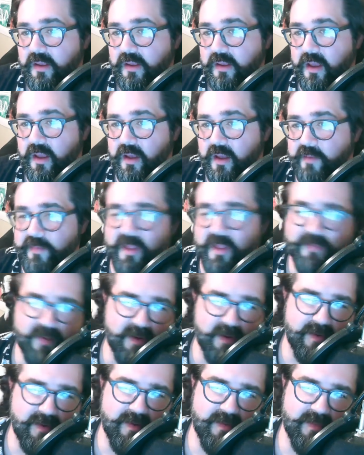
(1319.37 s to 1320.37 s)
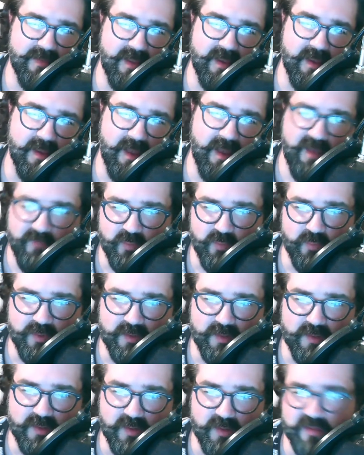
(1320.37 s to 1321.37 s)
Um, not that I think it ever
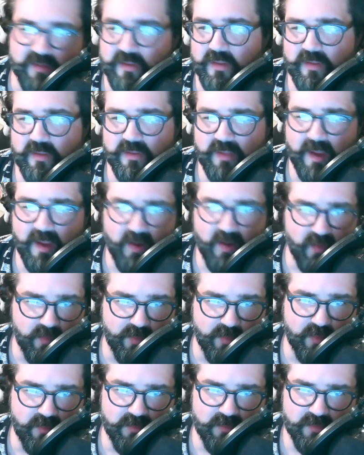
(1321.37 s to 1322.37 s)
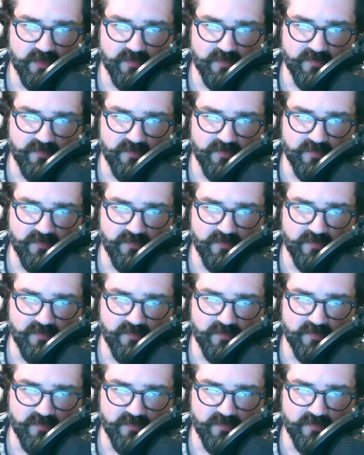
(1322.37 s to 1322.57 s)
really looked terrible as far